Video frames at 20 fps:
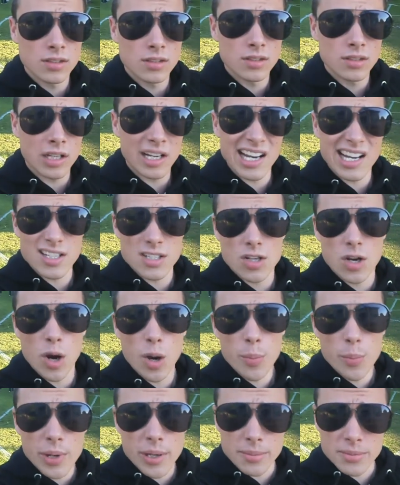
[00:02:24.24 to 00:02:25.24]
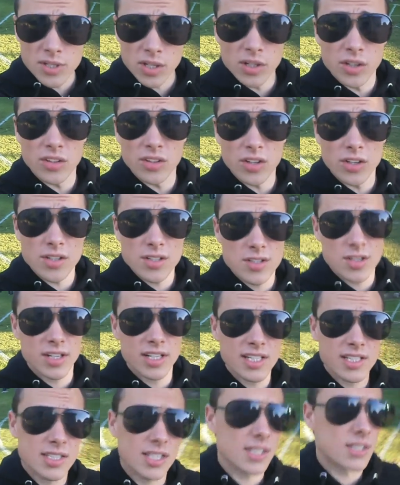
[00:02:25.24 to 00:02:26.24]
It has cobwebs on it though, so I
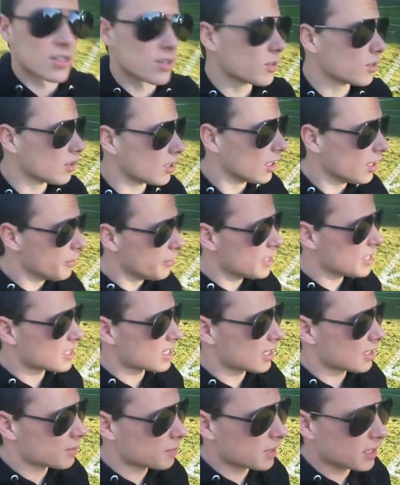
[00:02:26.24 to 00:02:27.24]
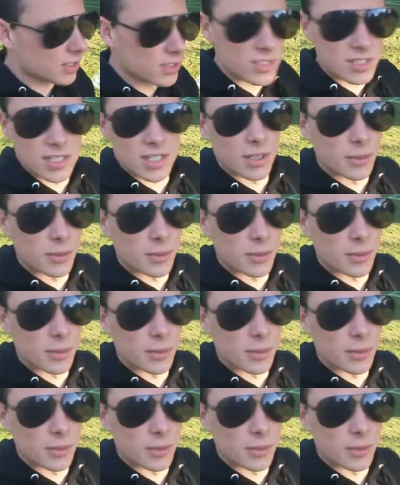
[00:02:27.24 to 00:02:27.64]
guess that's a good thing. It means it hasn't been used in a